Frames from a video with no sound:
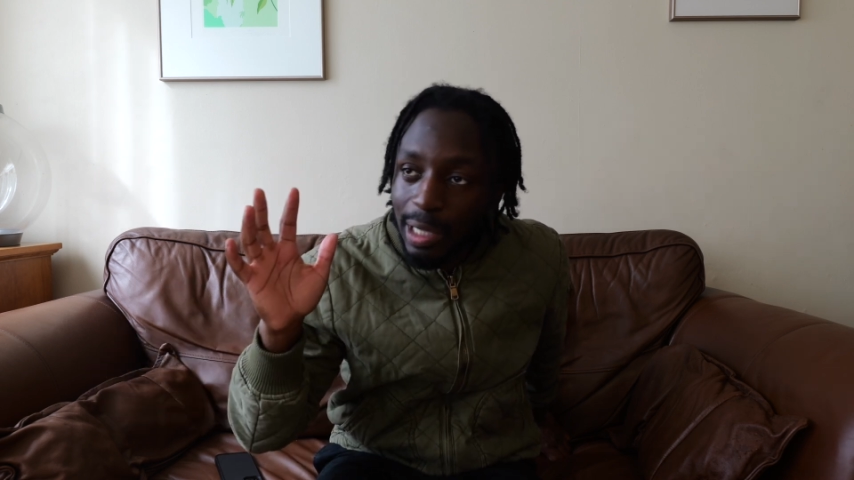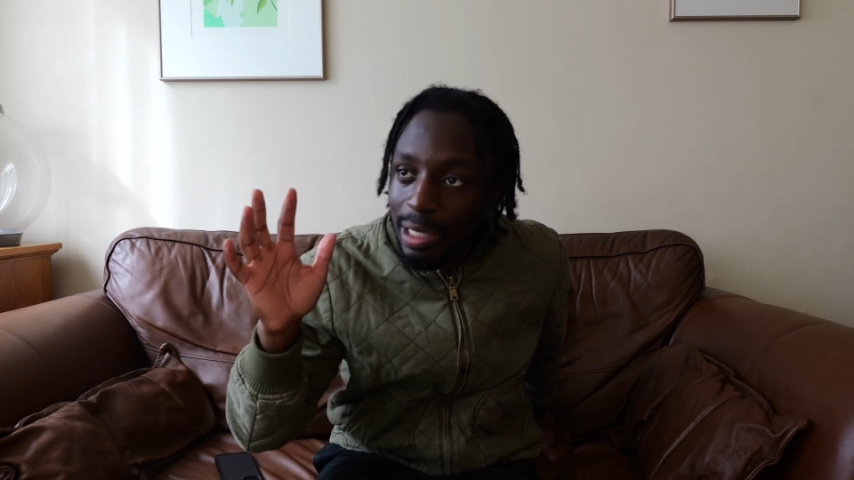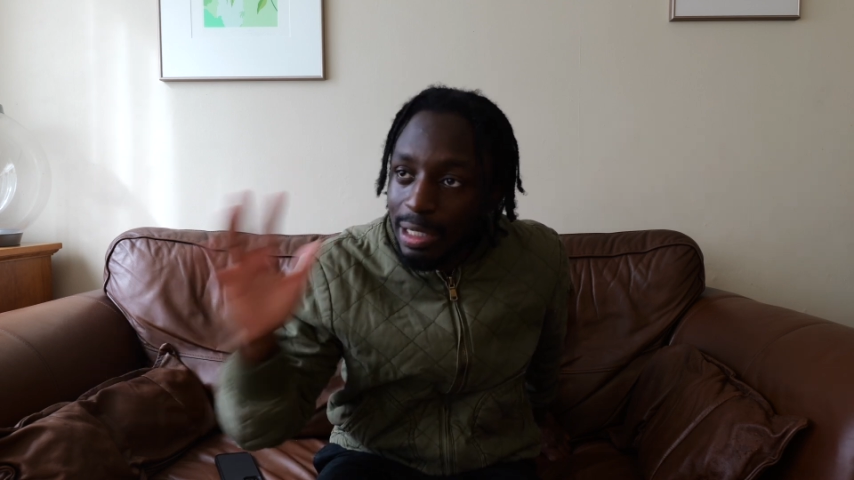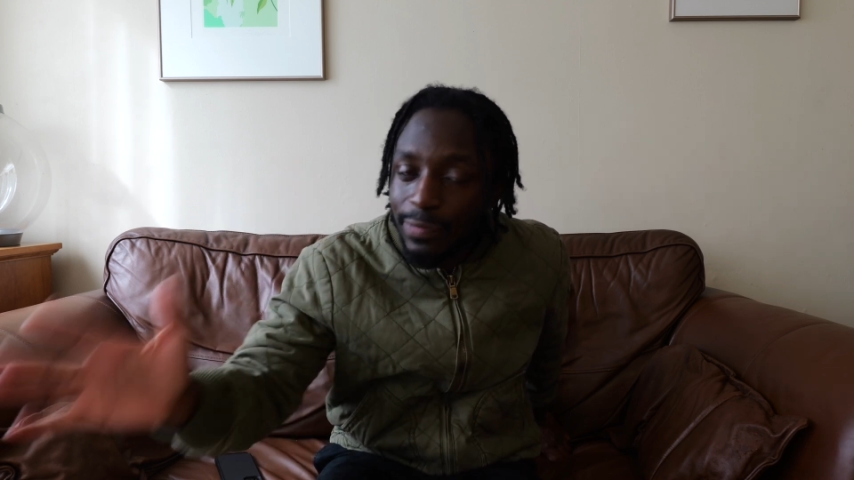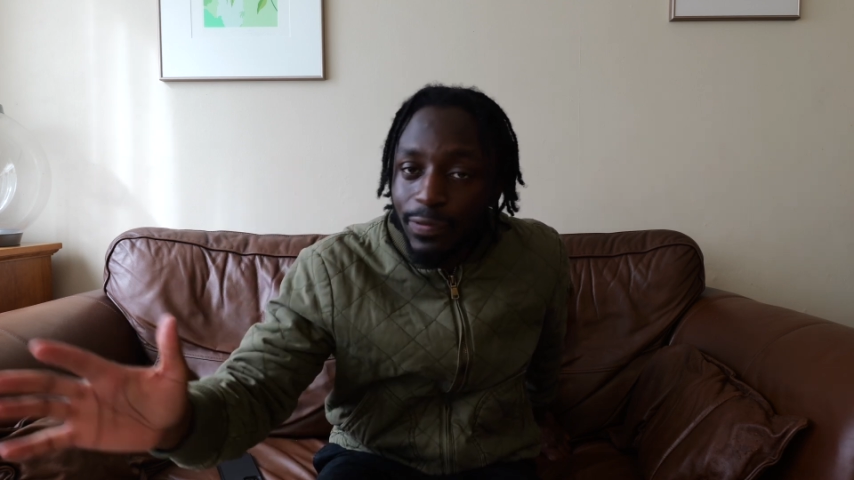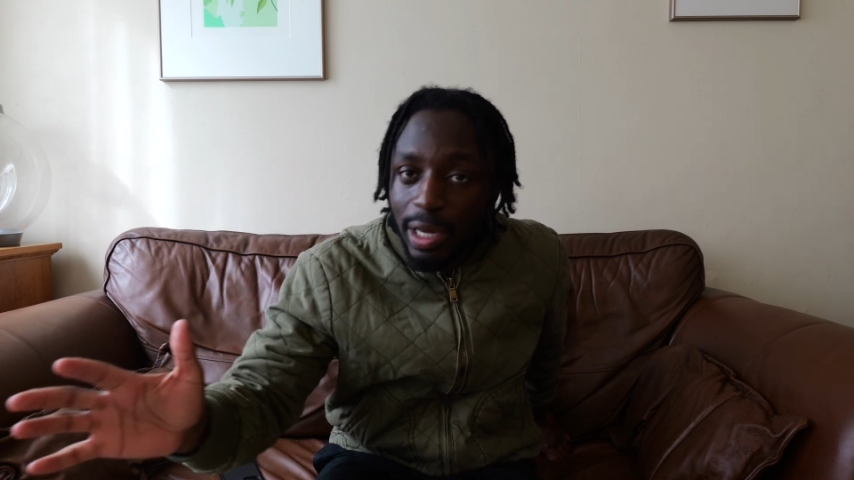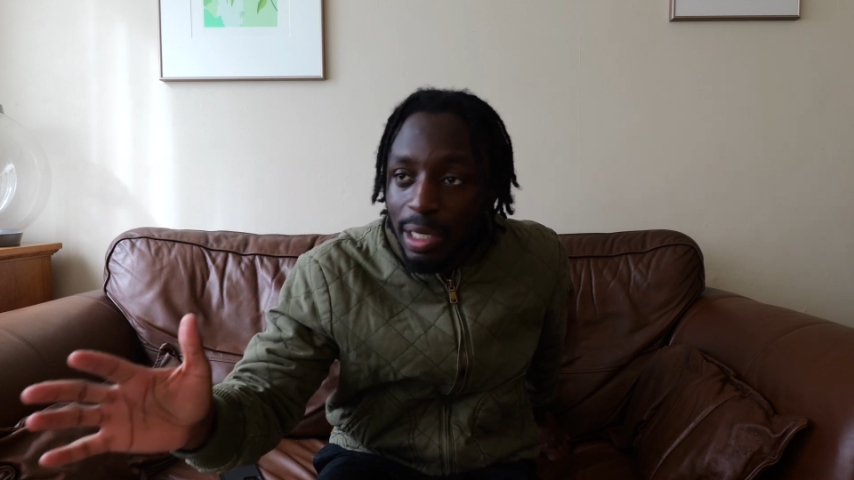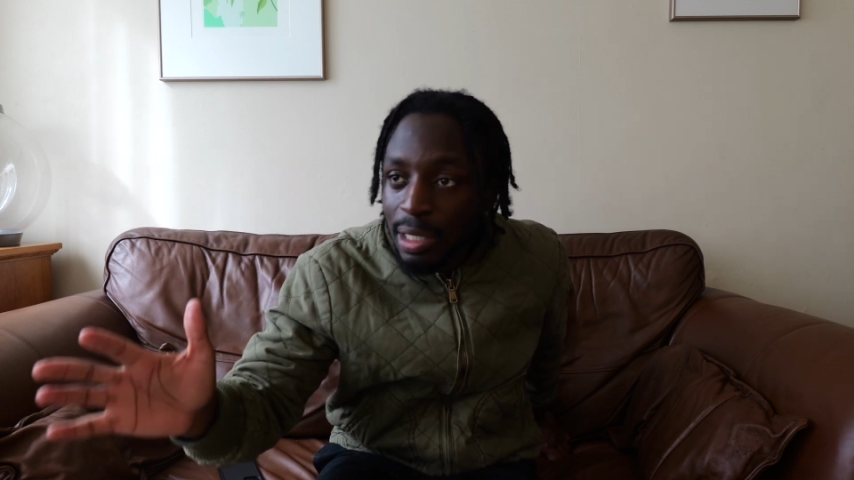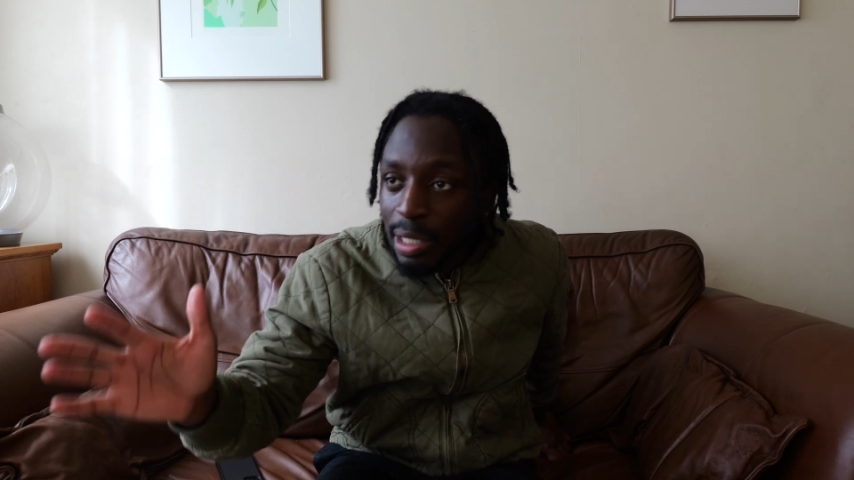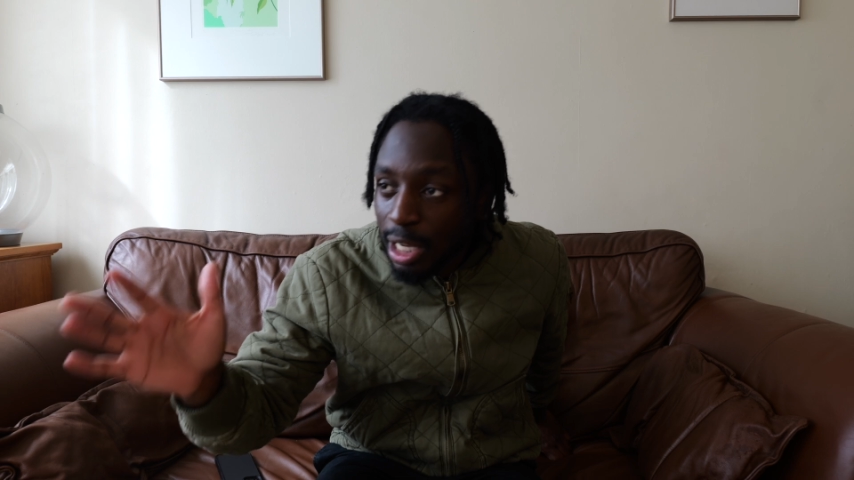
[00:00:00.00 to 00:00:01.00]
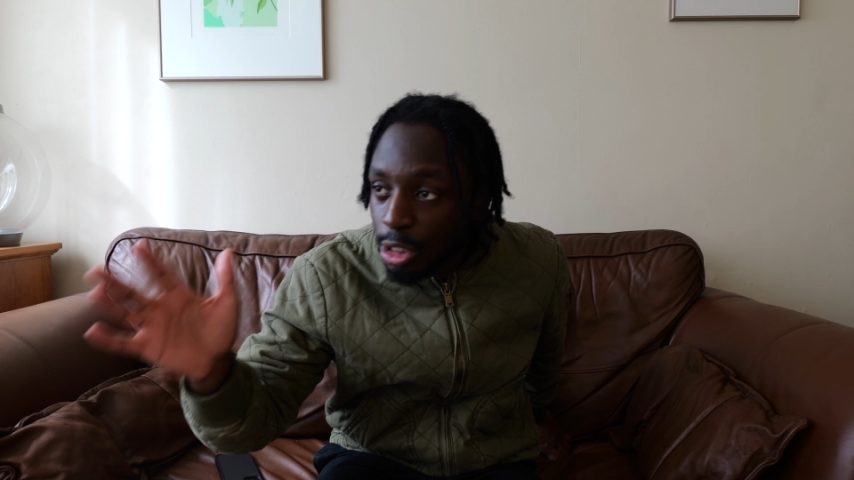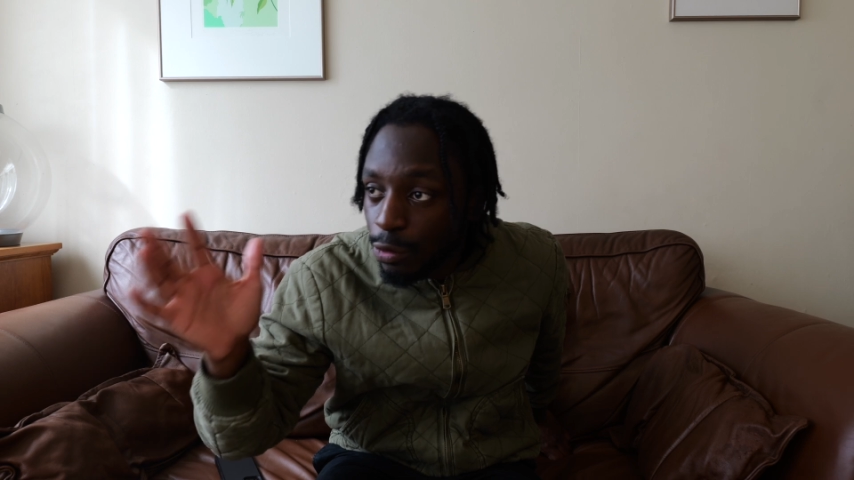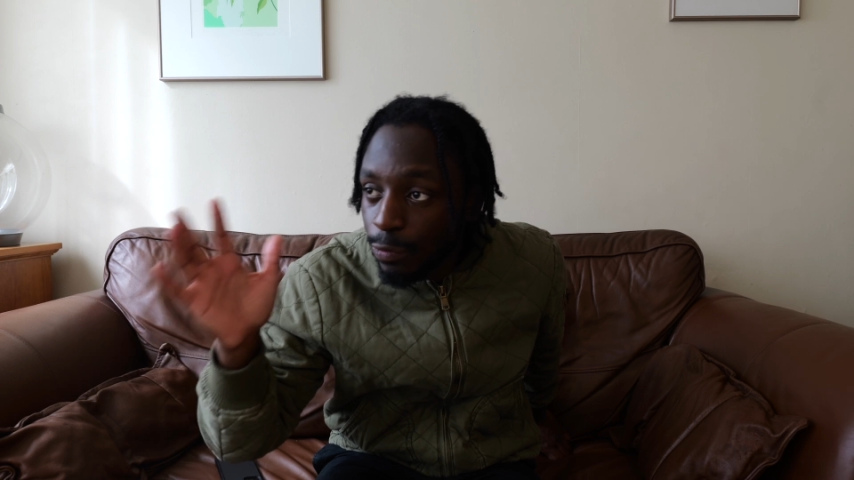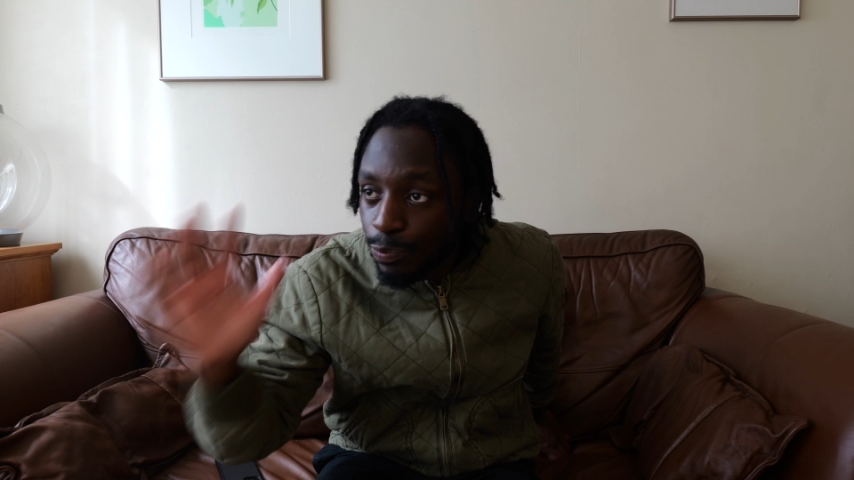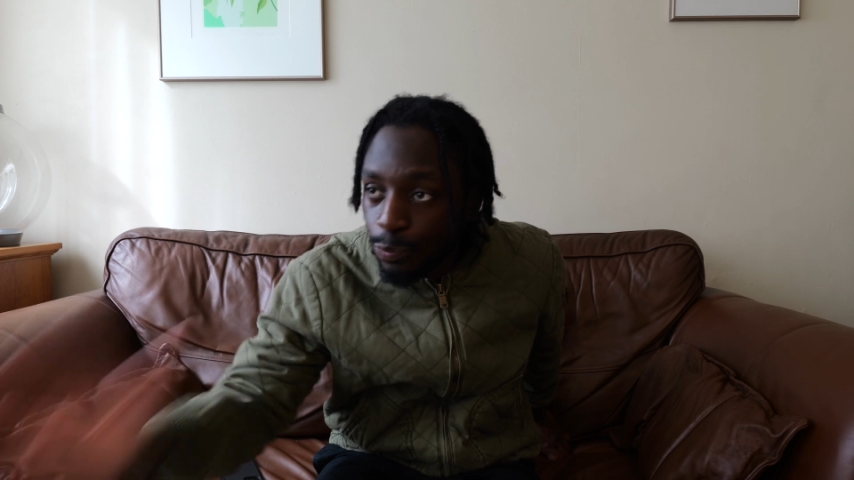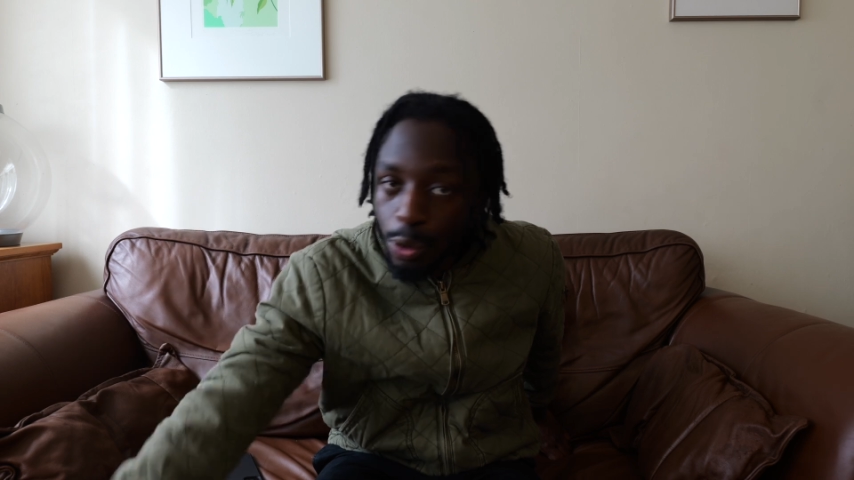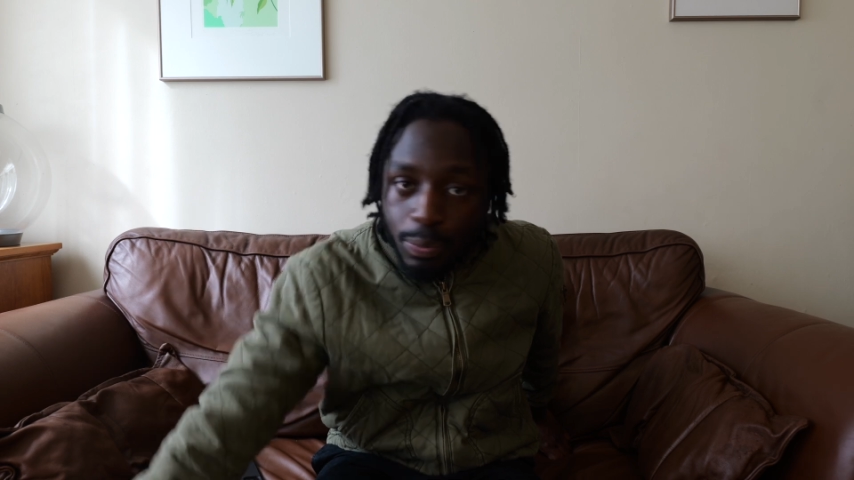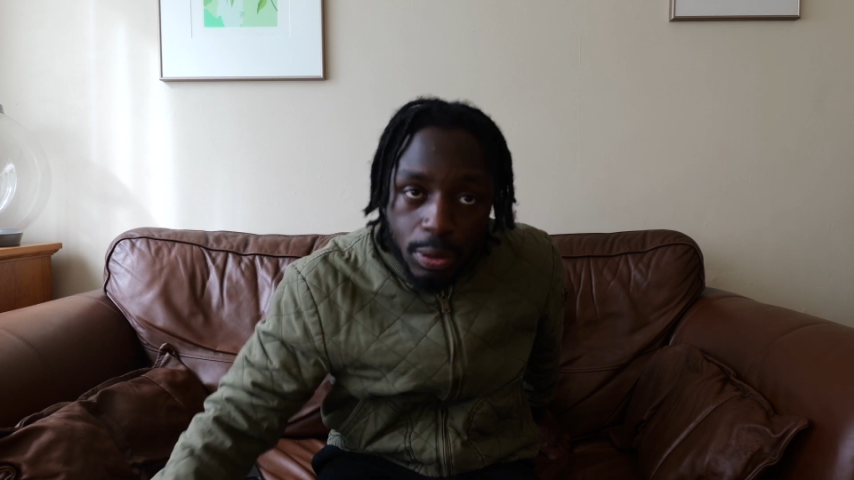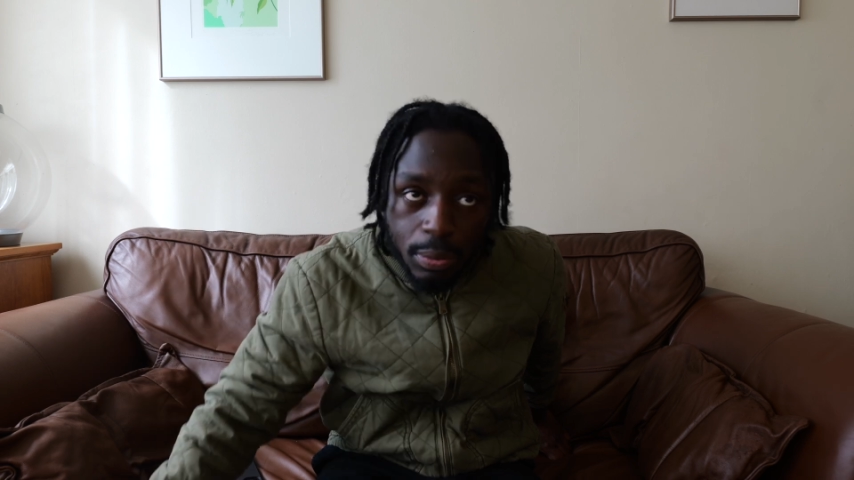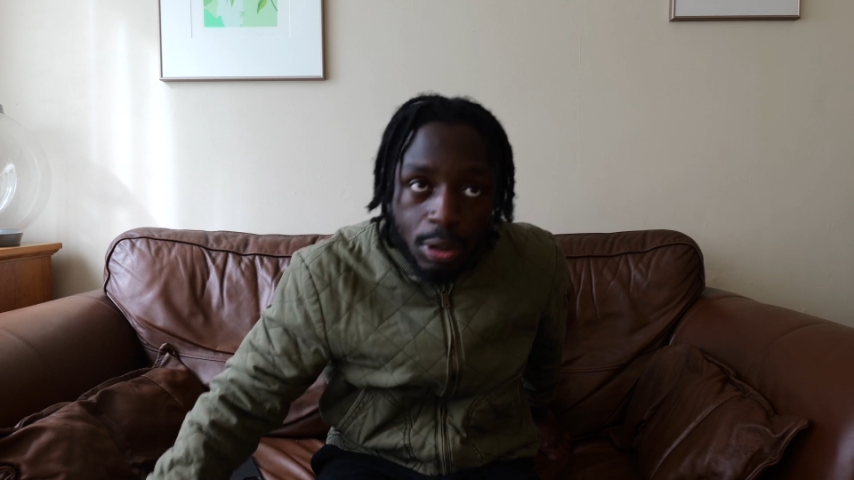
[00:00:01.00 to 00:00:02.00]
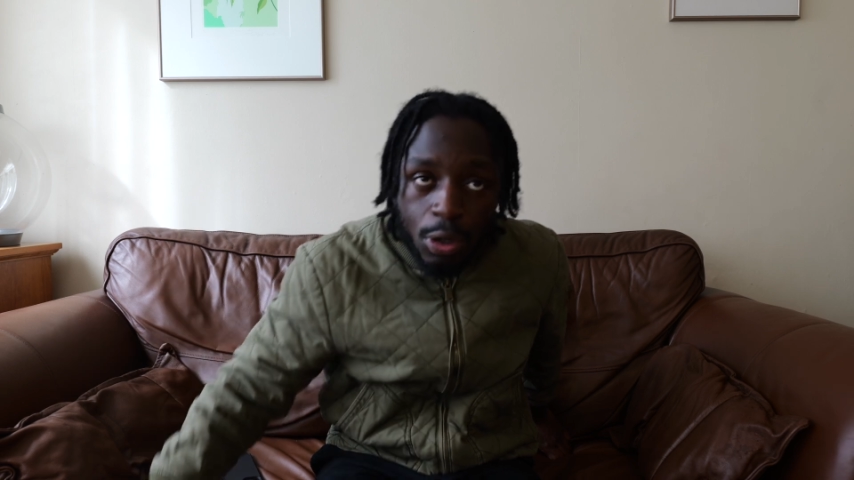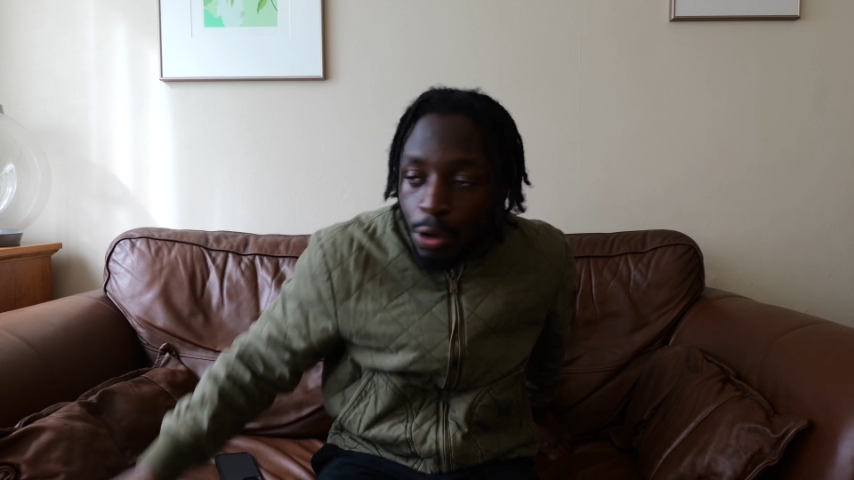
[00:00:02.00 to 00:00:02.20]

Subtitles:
identify and solve problems,